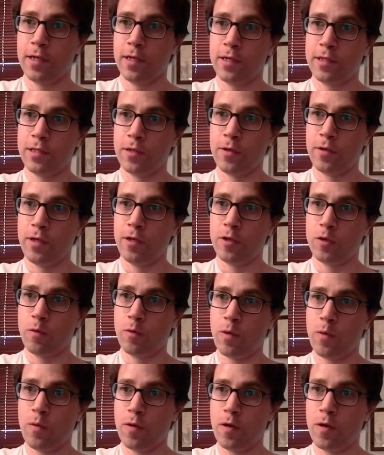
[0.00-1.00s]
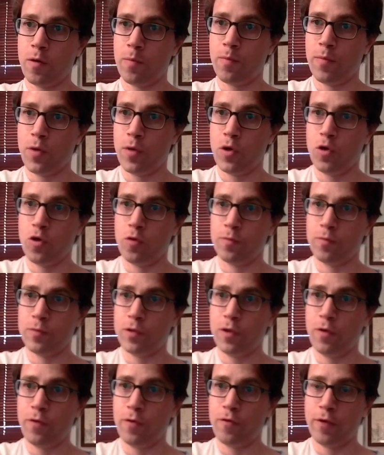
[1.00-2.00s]
So here's where we were. Boom.
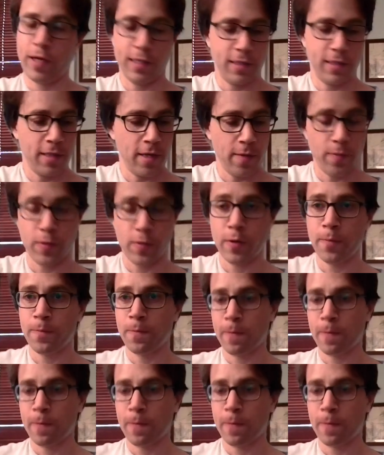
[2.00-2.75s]
2 frets up.